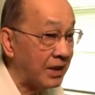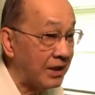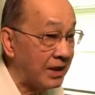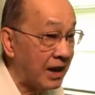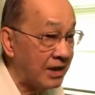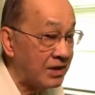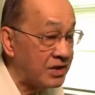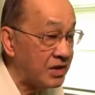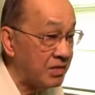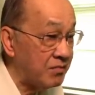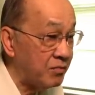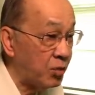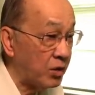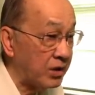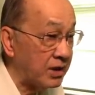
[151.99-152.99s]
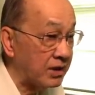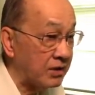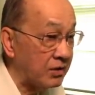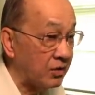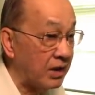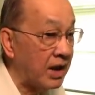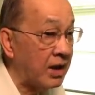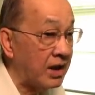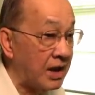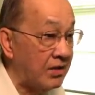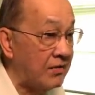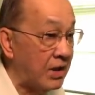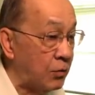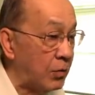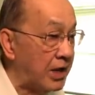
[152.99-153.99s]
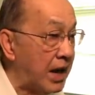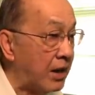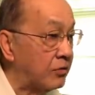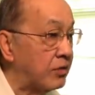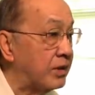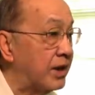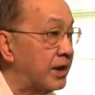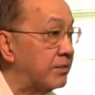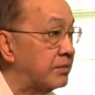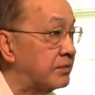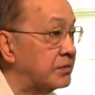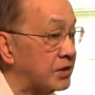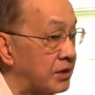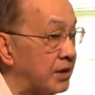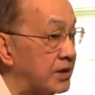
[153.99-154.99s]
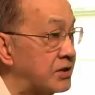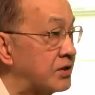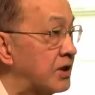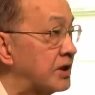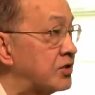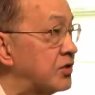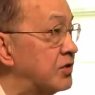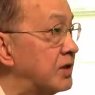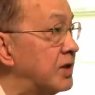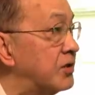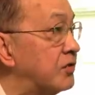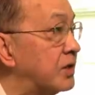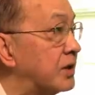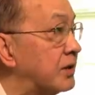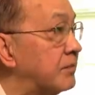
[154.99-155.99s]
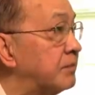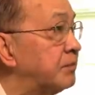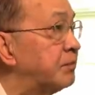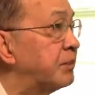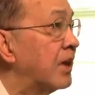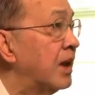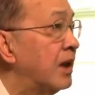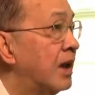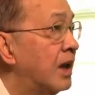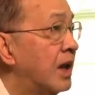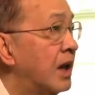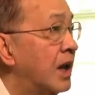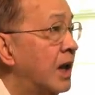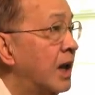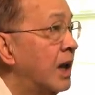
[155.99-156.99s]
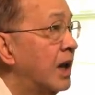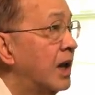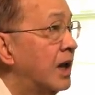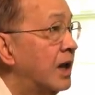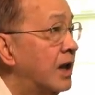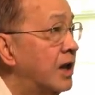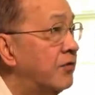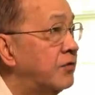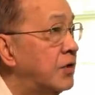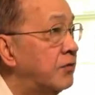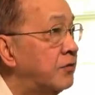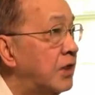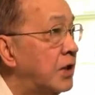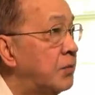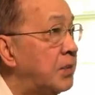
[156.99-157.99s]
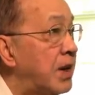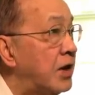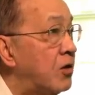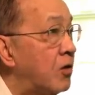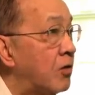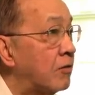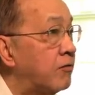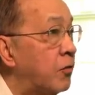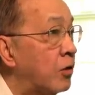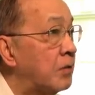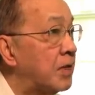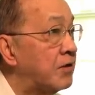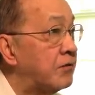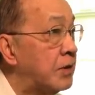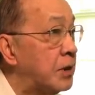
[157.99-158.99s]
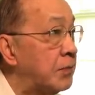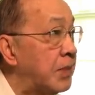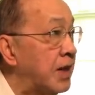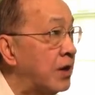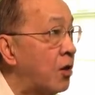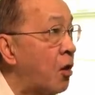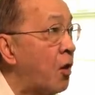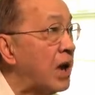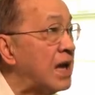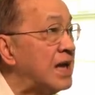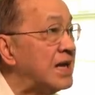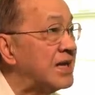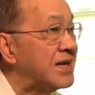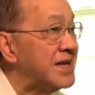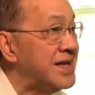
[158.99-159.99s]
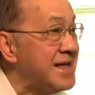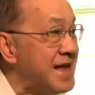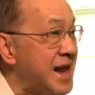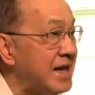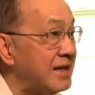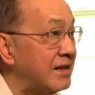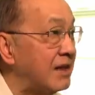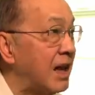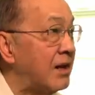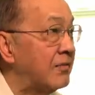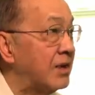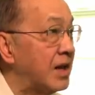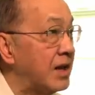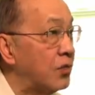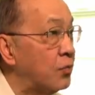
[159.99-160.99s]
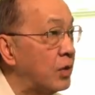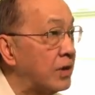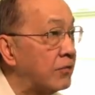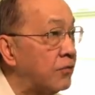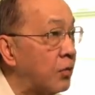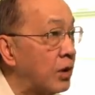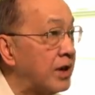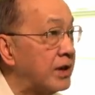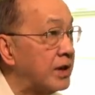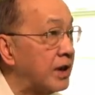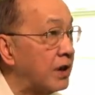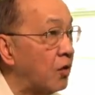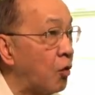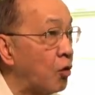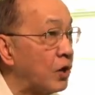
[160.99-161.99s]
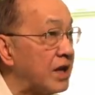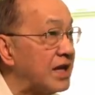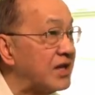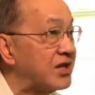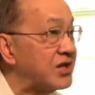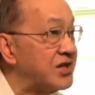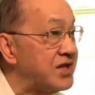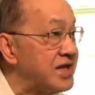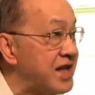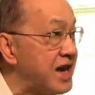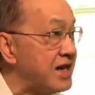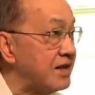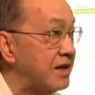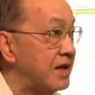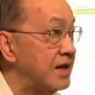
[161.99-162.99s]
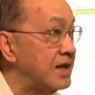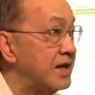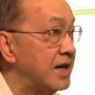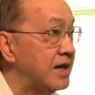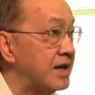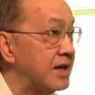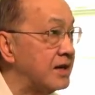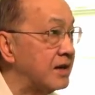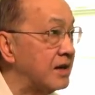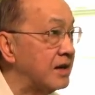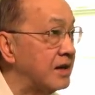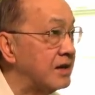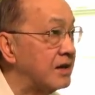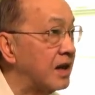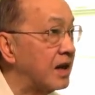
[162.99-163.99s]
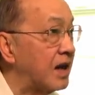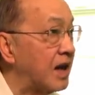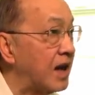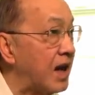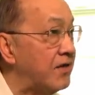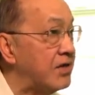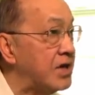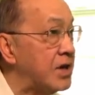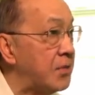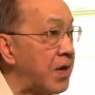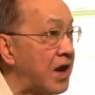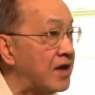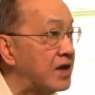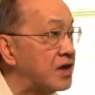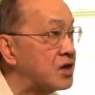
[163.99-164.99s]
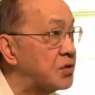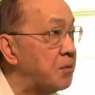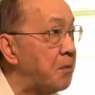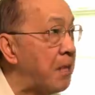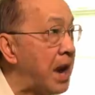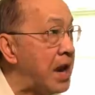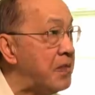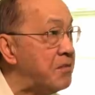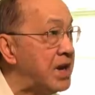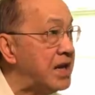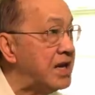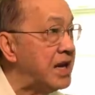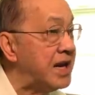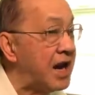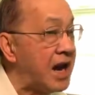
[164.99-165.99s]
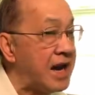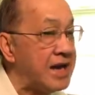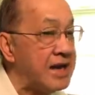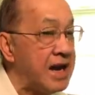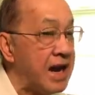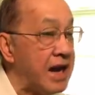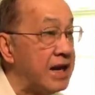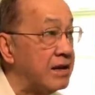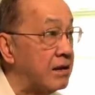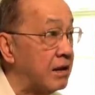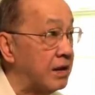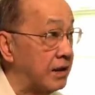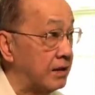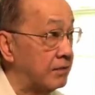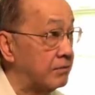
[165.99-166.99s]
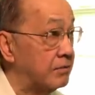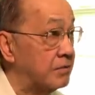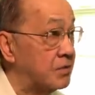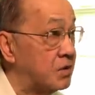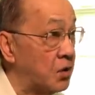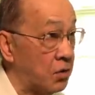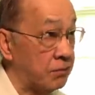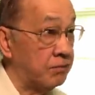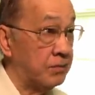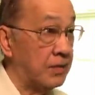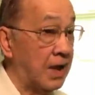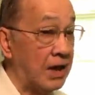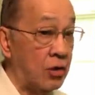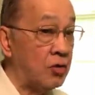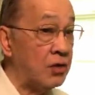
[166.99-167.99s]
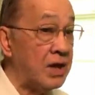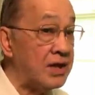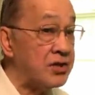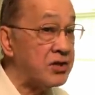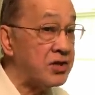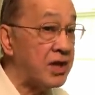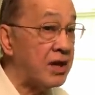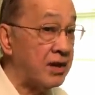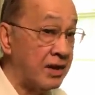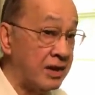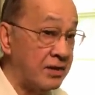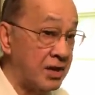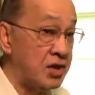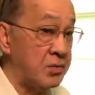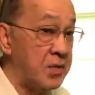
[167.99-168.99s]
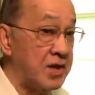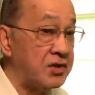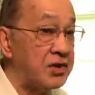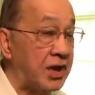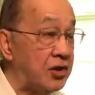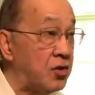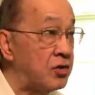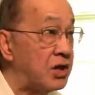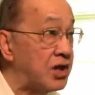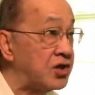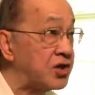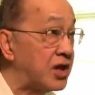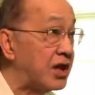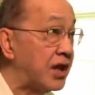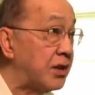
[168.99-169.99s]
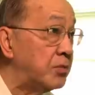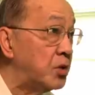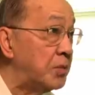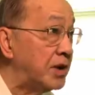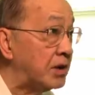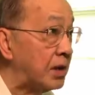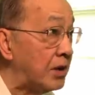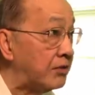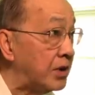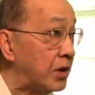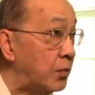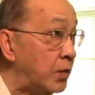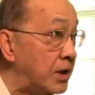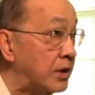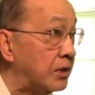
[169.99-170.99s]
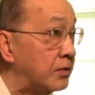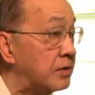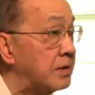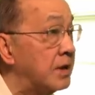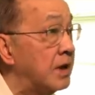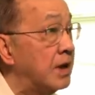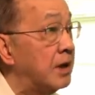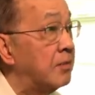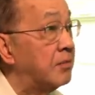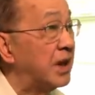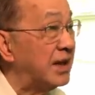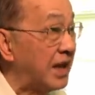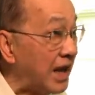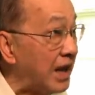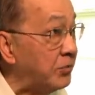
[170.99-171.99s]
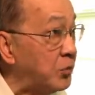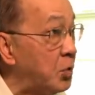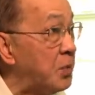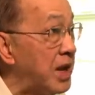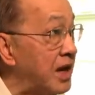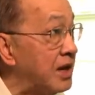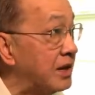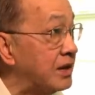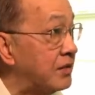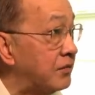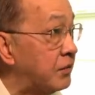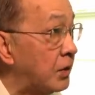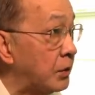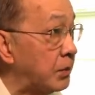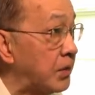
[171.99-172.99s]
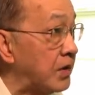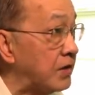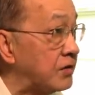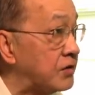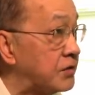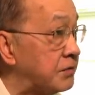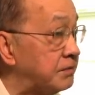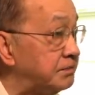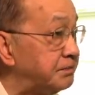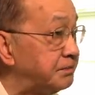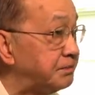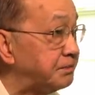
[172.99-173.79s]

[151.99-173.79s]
And that is important, okay? Even without them. So let's continue on. If the Filipino or former Filipino is not traveling with a foreigner or is not in the country, their arriving dependents may be denied entry. So they don't necessarily, this means they don't necessarily have to be traveling with you, but they have to be in the Philippines.